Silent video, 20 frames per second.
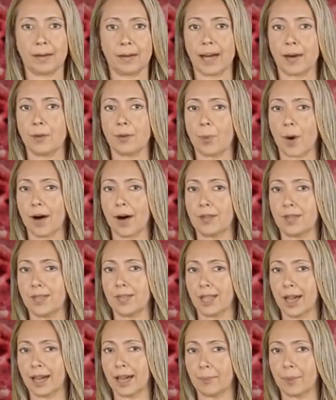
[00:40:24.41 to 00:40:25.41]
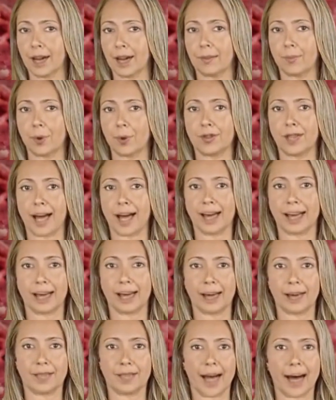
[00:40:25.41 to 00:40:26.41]
In one study, people
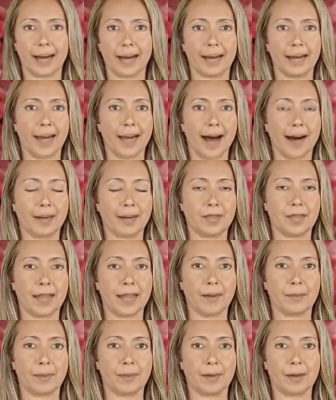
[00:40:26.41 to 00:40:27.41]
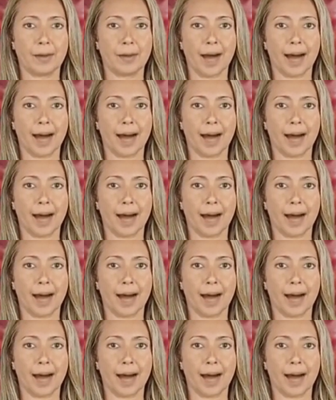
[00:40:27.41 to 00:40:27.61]
taking a daily calcium